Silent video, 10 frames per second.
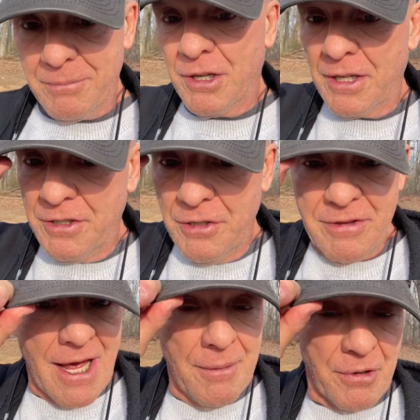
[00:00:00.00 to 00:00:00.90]
going to do
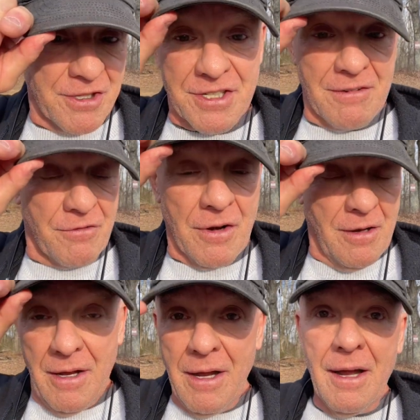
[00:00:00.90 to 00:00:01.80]
that because I've
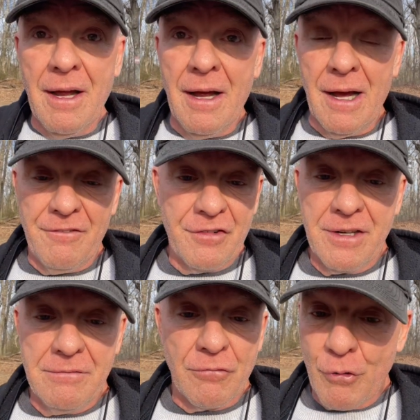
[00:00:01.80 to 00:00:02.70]

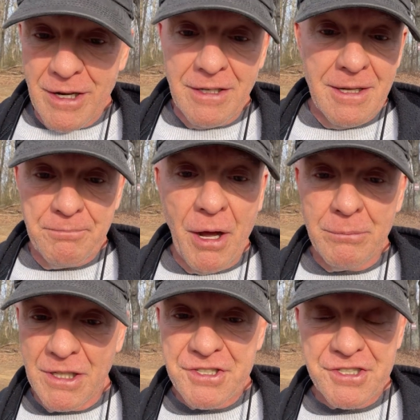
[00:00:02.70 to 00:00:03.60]
written and
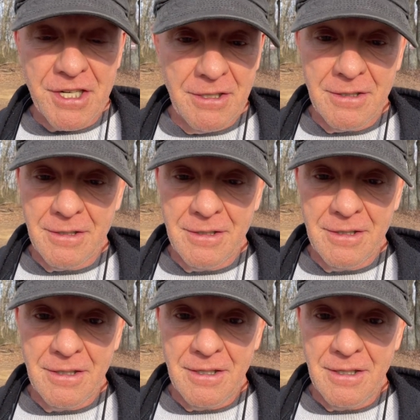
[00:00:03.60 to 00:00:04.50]
published
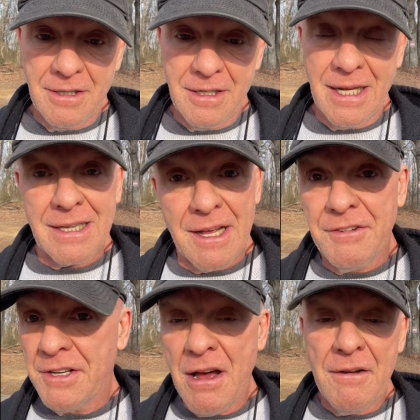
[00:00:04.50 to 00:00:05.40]

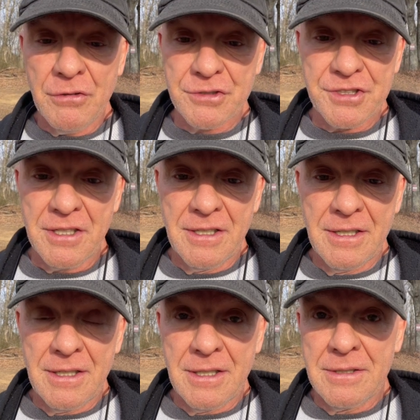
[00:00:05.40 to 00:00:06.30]
11 novels
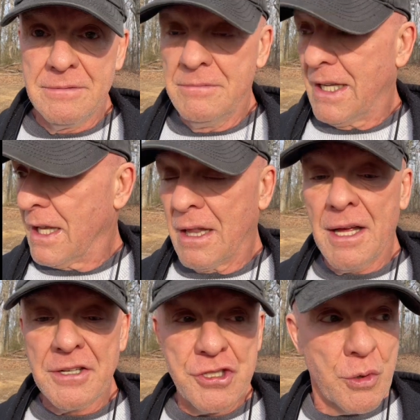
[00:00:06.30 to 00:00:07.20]
and a
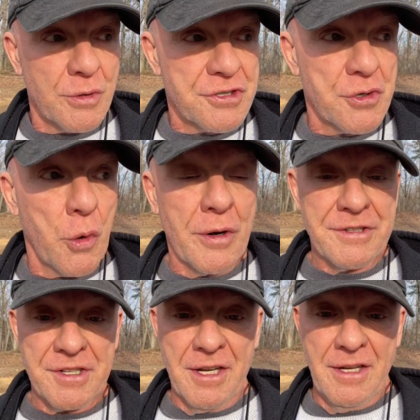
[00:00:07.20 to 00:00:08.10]
lot of short
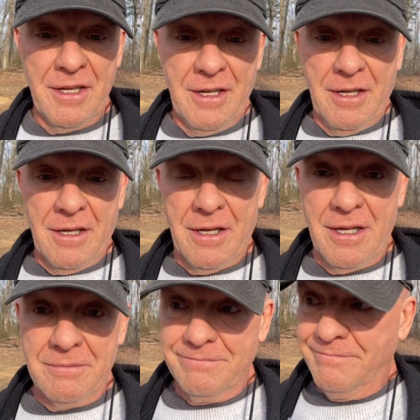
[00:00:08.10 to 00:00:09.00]
stories. Of